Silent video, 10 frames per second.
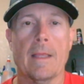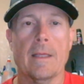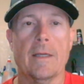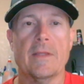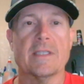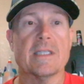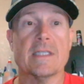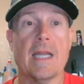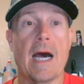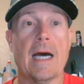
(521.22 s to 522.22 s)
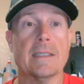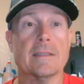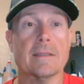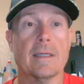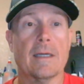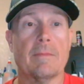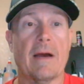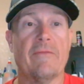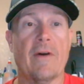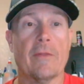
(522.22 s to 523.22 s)
this is not my
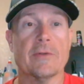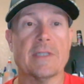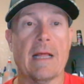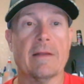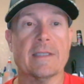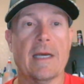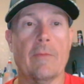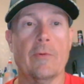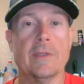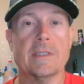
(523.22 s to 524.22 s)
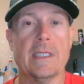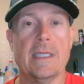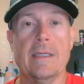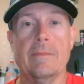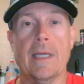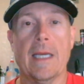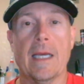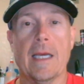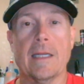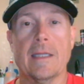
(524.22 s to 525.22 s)
father's Dallas Cowboys team,
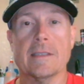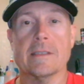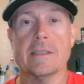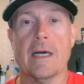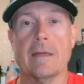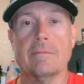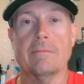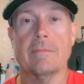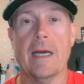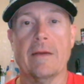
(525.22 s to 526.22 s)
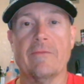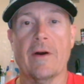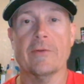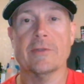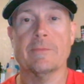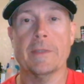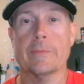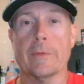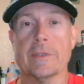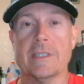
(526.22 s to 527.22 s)
and this is not my father's
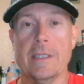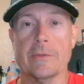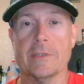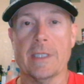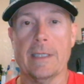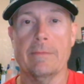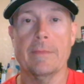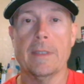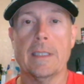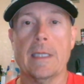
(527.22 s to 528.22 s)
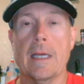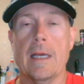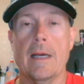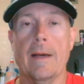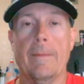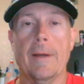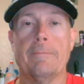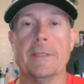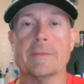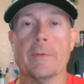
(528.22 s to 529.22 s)
Pittsburgh Steelers team. But
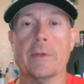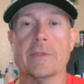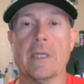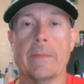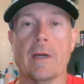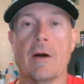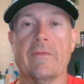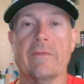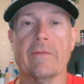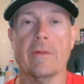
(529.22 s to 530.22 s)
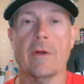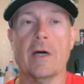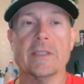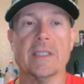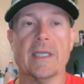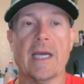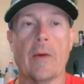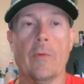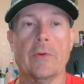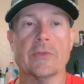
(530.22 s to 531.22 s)
Pittsburgh's coming off of a loss, and the
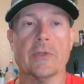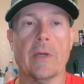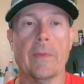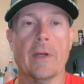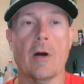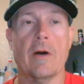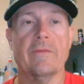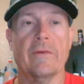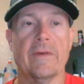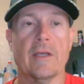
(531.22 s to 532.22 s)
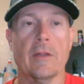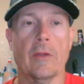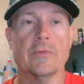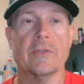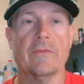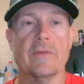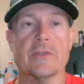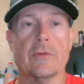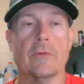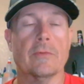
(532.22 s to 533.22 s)
Cowboys are coming off of a close
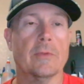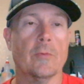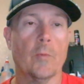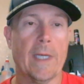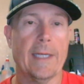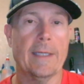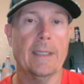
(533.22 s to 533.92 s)
divisional win.